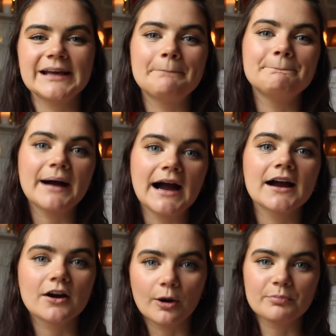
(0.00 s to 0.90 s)
get
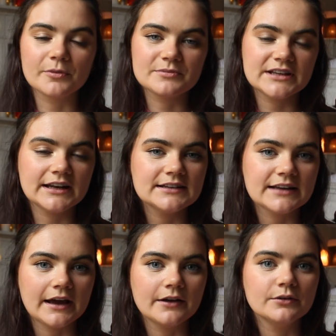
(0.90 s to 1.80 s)
back up from sitting
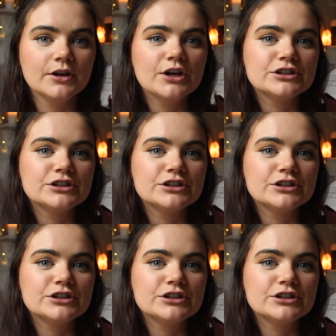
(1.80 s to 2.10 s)
down